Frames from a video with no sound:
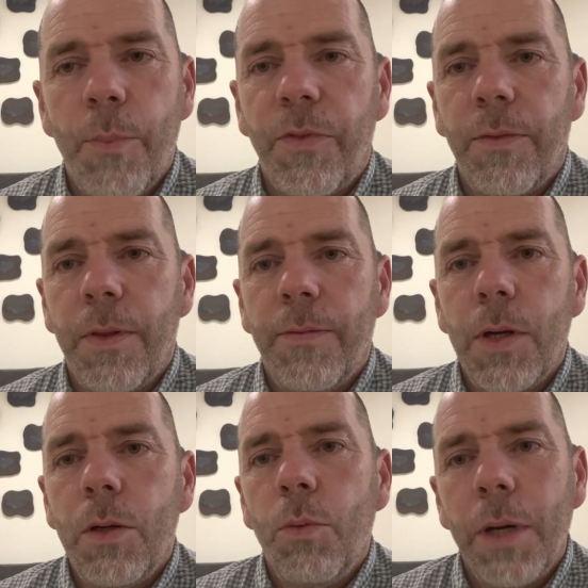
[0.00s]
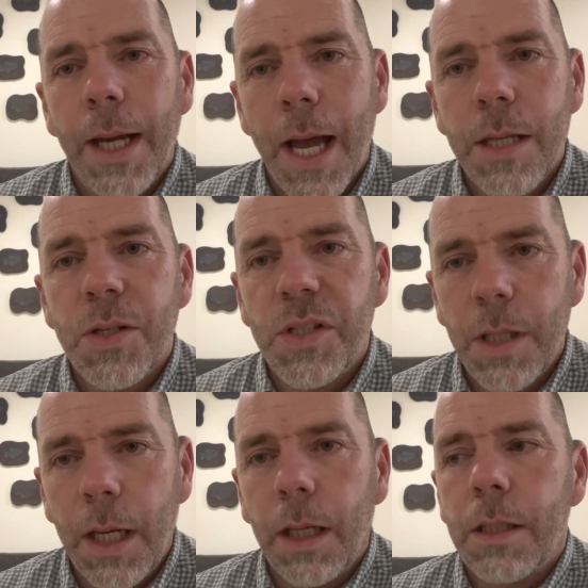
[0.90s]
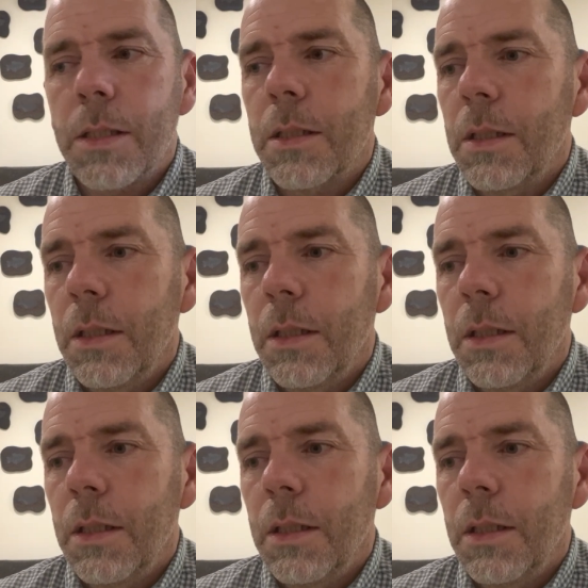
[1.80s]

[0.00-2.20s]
for the vote, we got 6